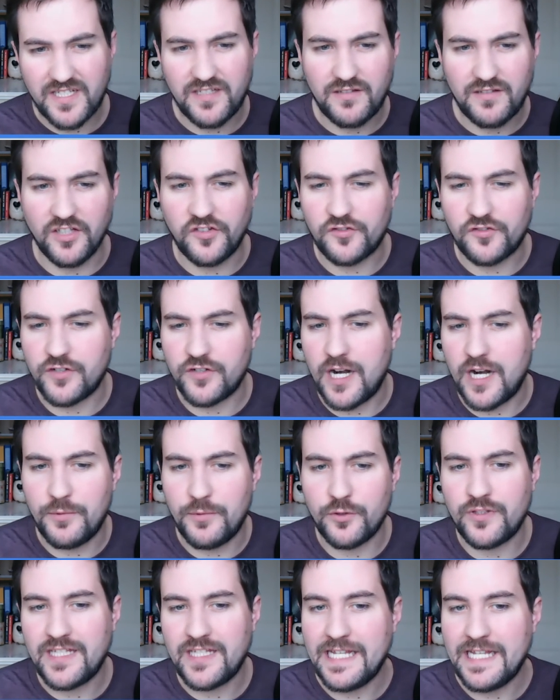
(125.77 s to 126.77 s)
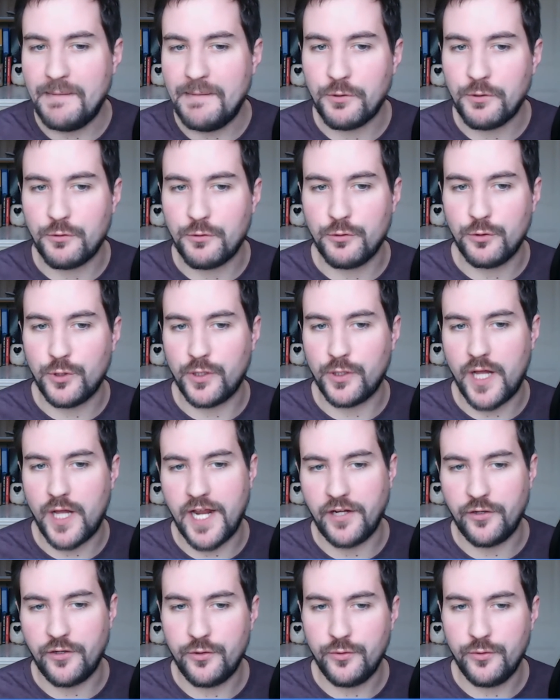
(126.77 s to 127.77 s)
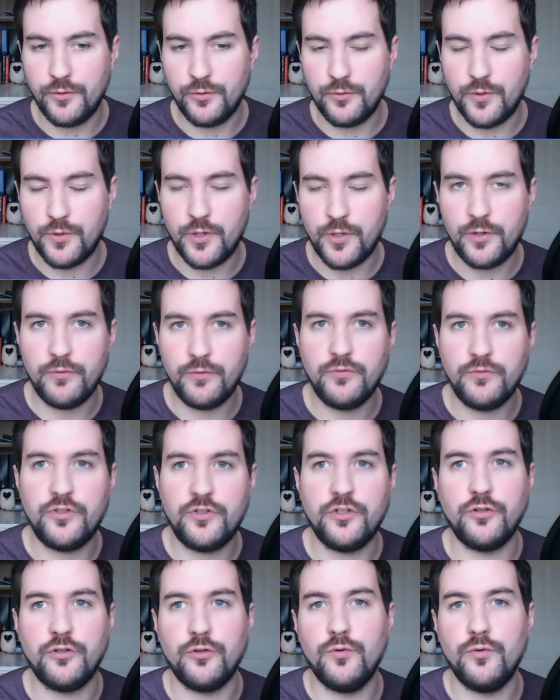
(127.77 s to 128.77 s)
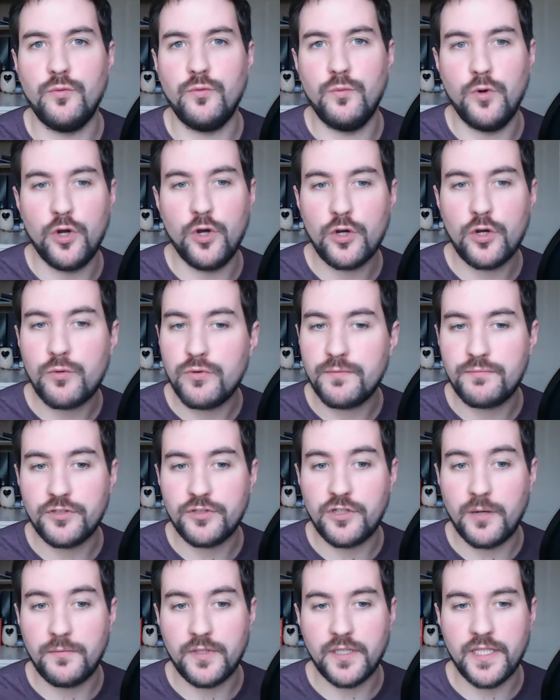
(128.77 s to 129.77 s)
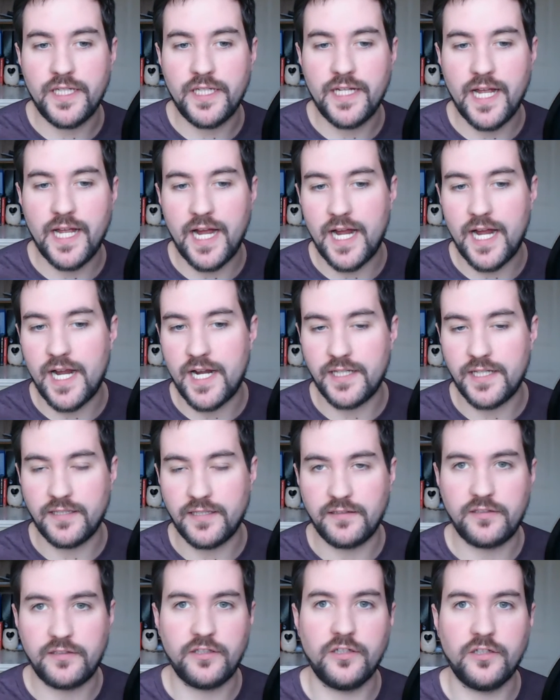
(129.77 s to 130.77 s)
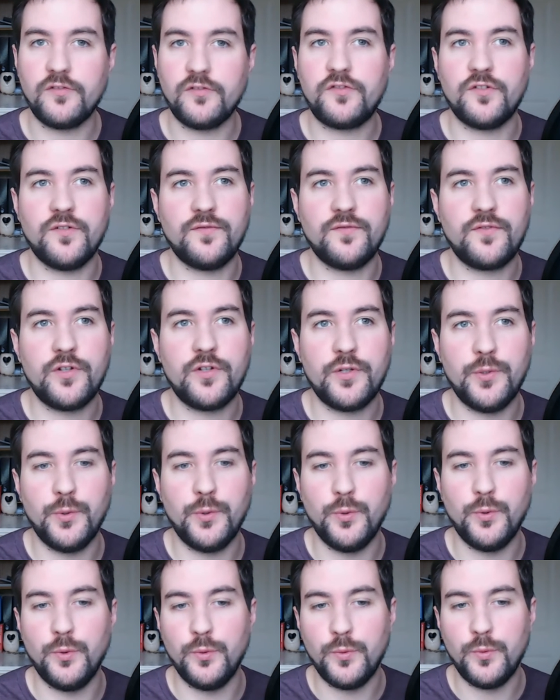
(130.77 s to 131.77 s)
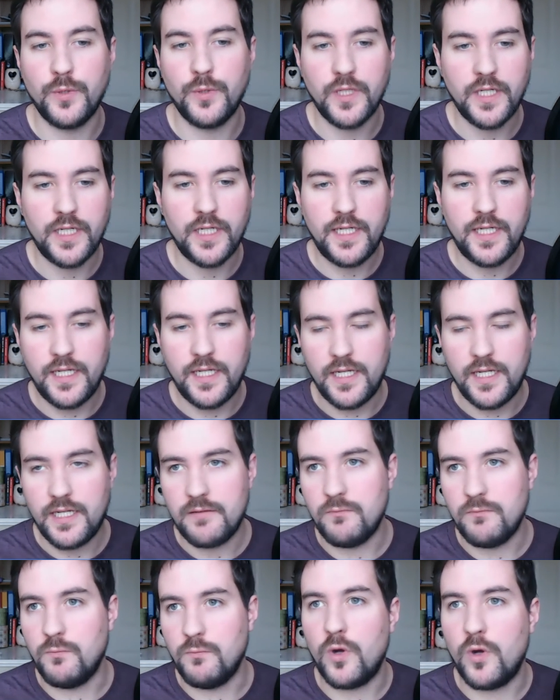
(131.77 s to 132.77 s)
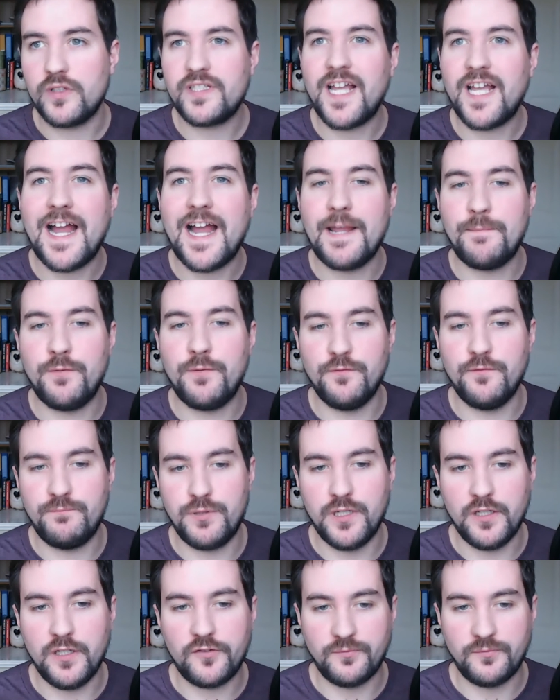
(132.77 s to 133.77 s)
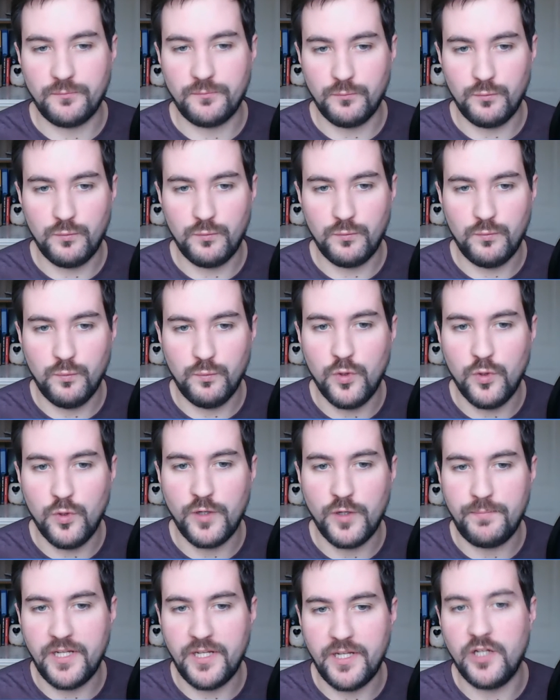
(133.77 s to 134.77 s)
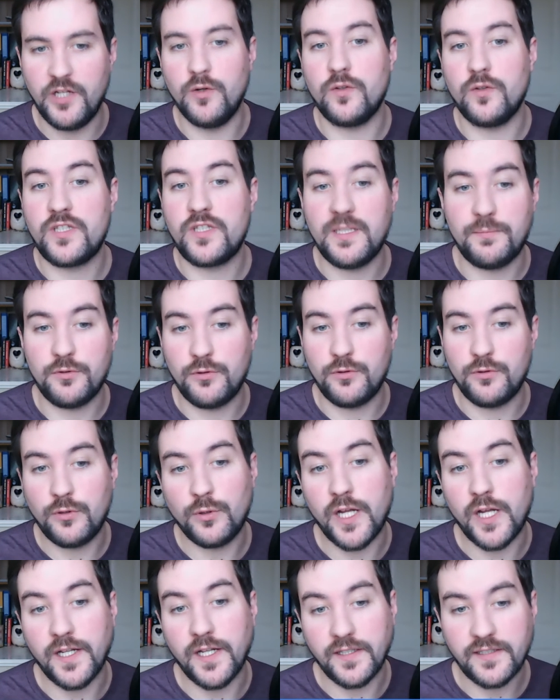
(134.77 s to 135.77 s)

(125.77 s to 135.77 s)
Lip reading: Describe your typical client. Who do you work with predominantly, and sort of what type of person would be your typical client?